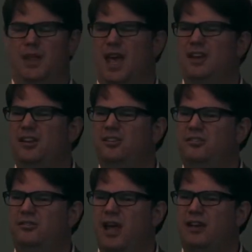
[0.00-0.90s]
Eddie
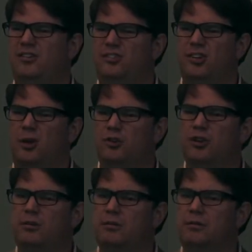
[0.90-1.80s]
Snowden?
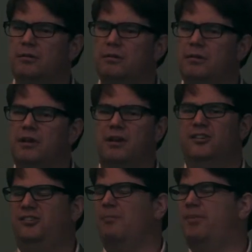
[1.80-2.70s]

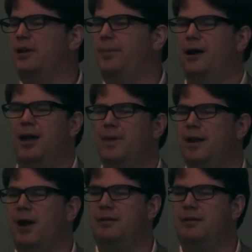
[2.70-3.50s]
Something about him, anyway.